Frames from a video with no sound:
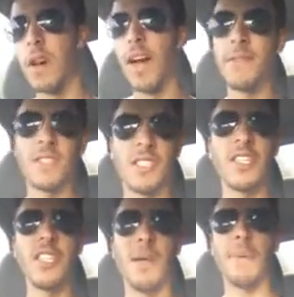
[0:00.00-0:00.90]
I haven't seen
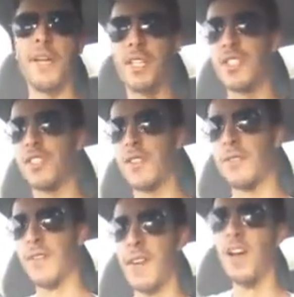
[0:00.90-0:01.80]
any pictures
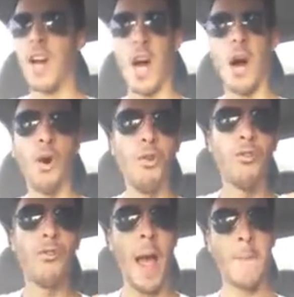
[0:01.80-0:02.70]
of whole
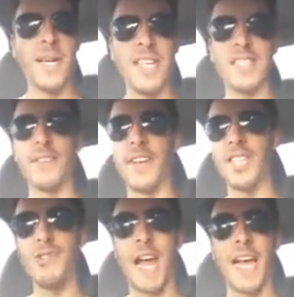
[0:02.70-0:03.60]
families of
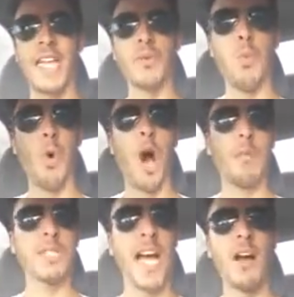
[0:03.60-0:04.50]
Israelis
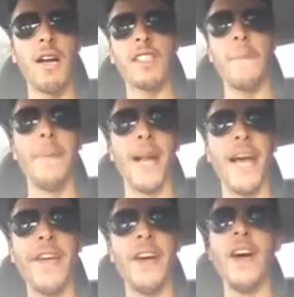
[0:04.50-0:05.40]
wiped out as they
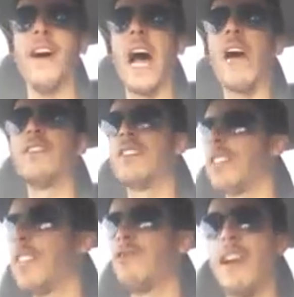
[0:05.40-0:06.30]
play. I haven't
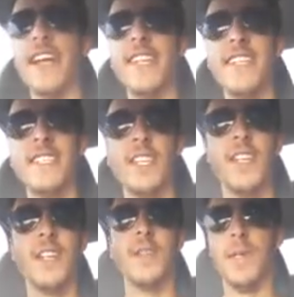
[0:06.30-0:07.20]
seen Israelis
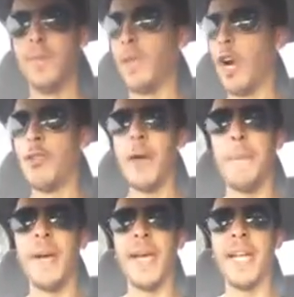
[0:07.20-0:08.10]
on the
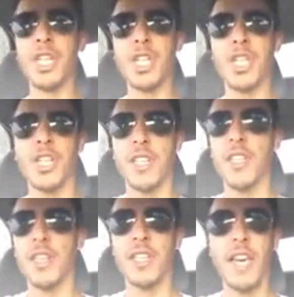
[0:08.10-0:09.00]
beach
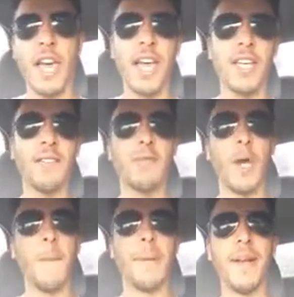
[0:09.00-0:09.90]

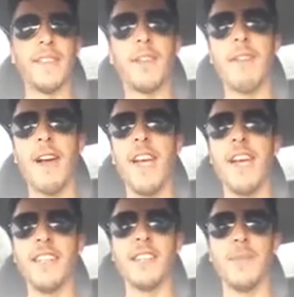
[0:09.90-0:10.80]
getting
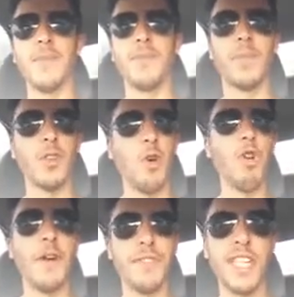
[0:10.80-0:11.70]
obliterated.
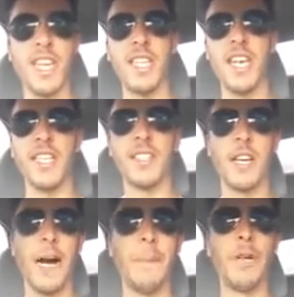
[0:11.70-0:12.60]
All I've seen is a
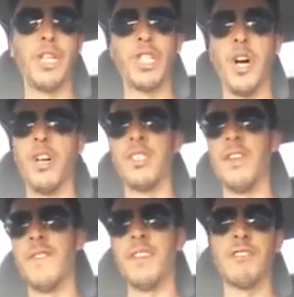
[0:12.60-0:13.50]
couple of shots
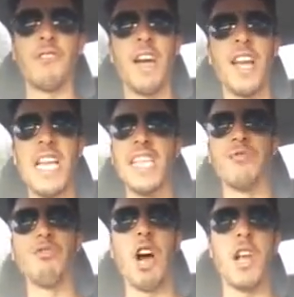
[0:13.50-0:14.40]
of
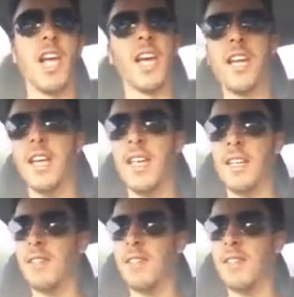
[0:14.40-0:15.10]
Israelis running.